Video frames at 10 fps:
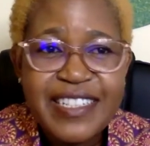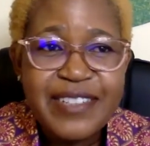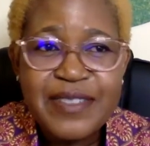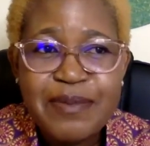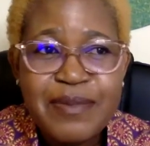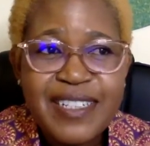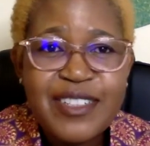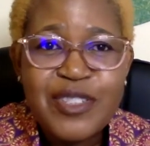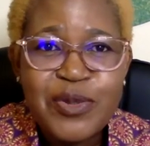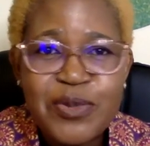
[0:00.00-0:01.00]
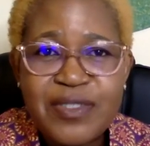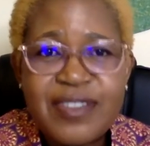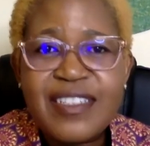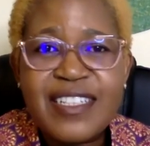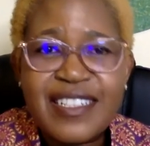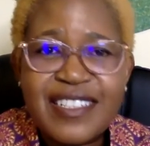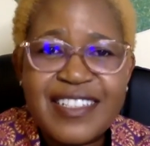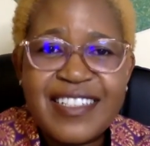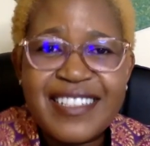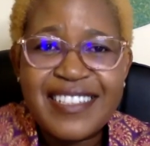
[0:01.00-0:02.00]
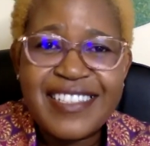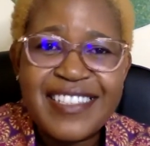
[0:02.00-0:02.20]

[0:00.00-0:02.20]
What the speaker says: everybody knows that this